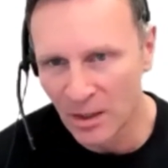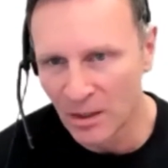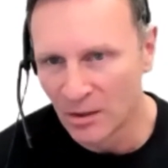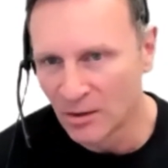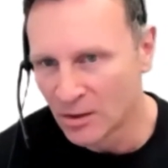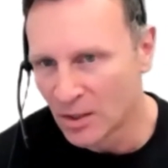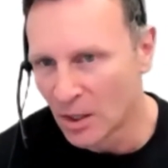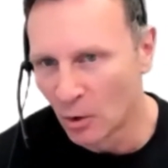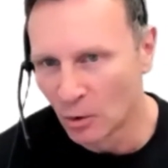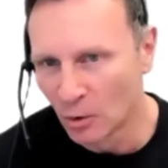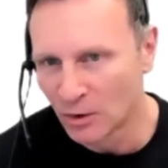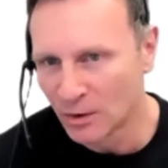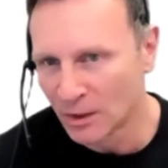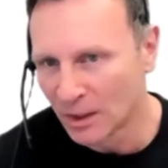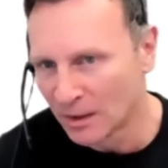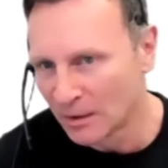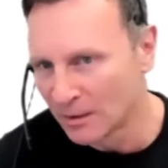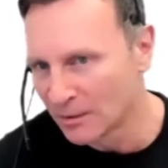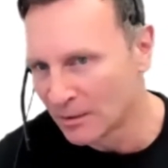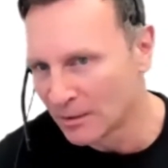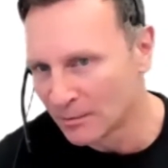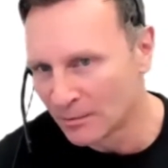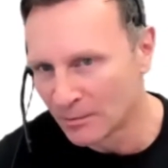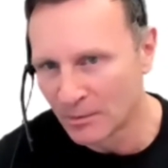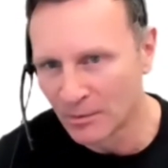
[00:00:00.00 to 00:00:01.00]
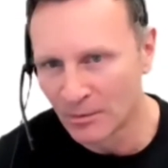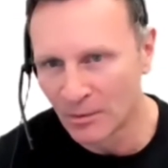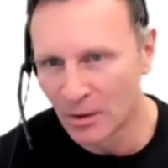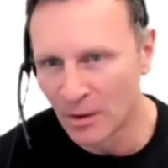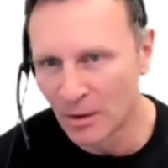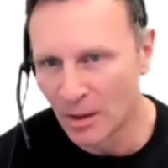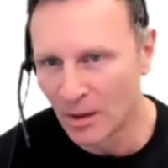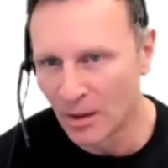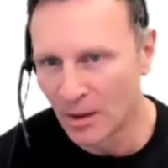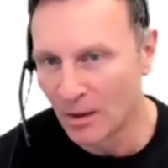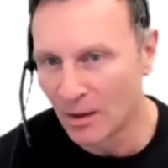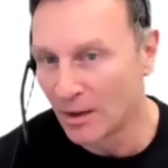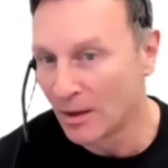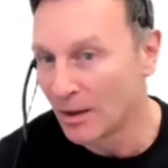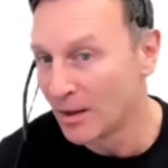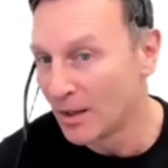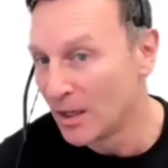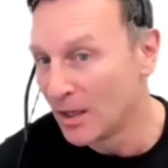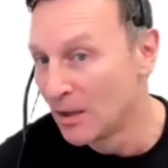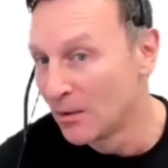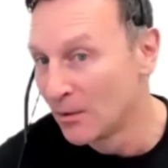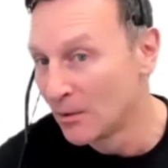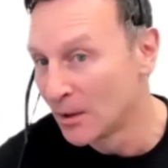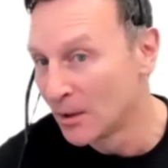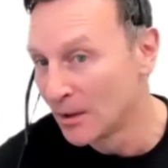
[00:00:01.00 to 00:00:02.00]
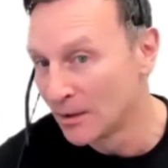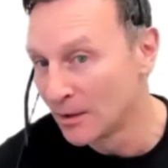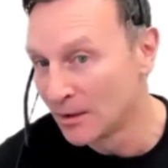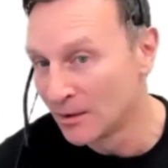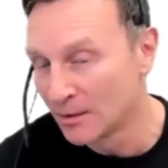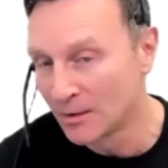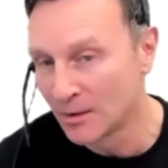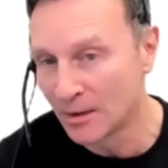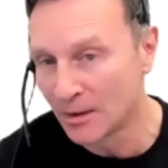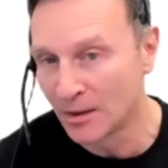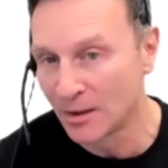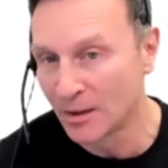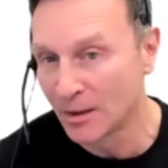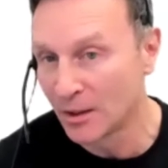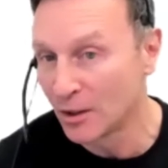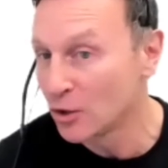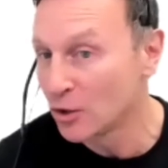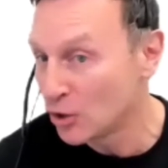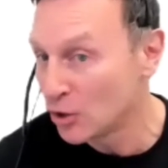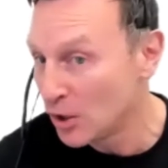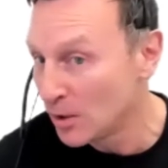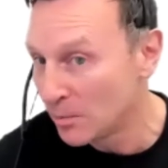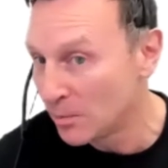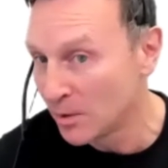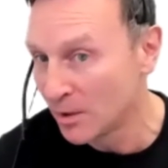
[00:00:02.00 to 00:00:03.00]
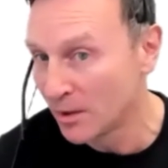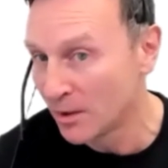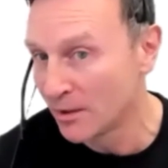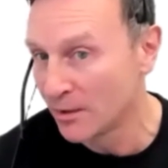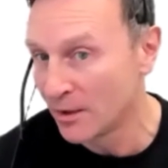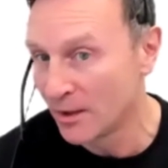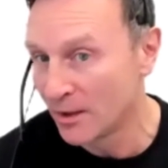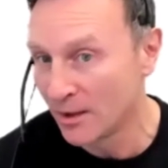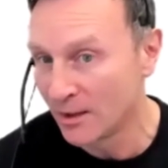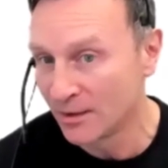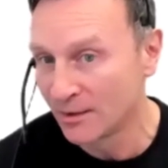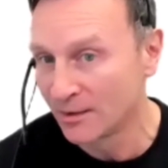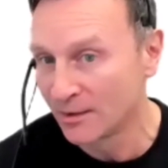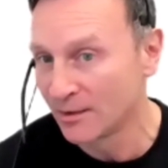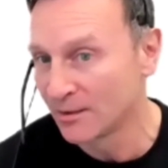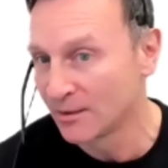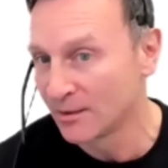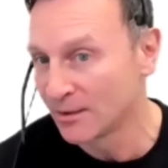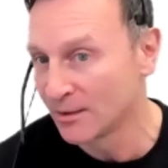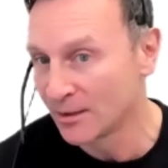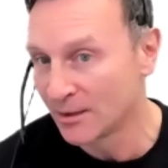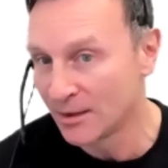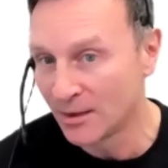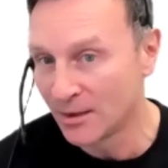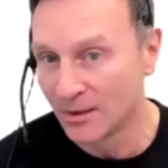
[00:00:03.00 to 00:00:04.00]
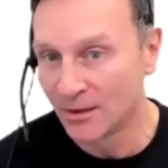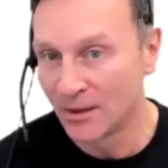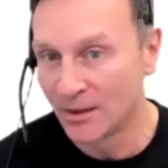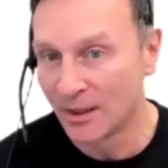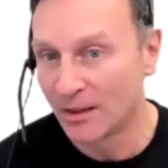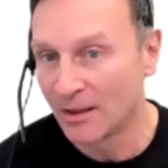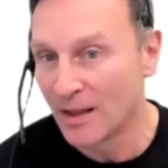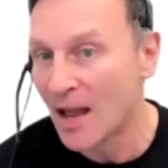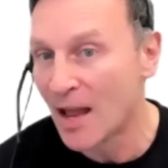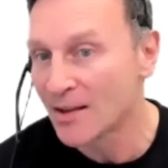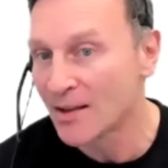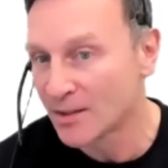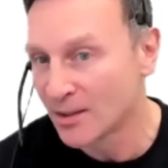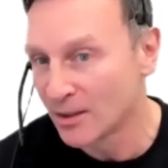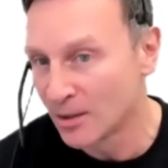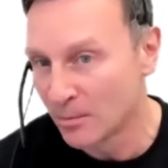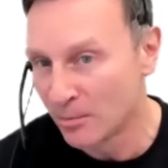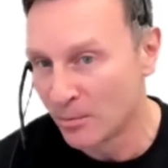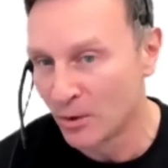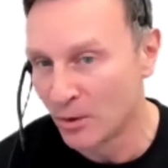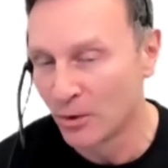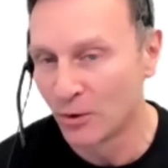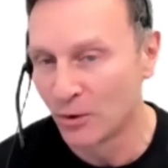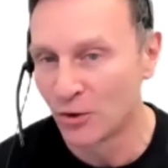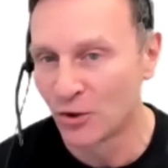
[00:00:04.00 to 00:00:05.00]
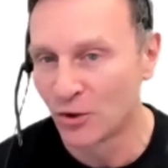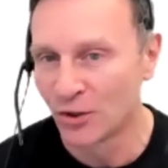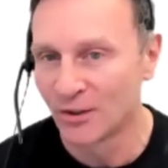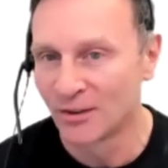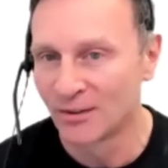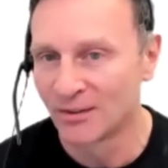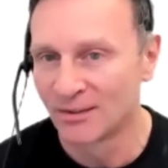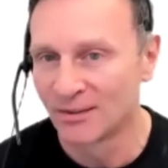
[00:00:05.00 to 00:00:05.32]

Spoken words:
total even cheaper than the classic approach?